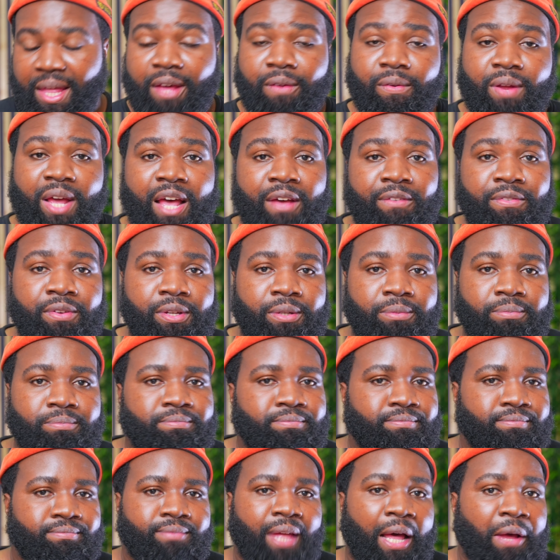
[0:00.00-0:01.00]
I don't have a,
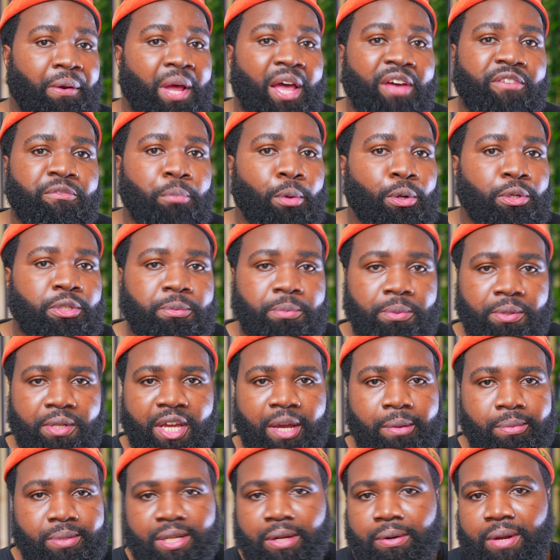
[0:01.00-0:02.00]
I don't have
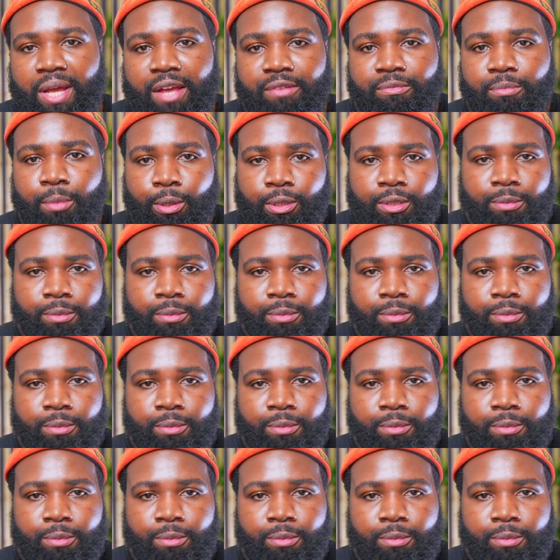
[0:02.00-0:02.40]
multiple cameras. I don't have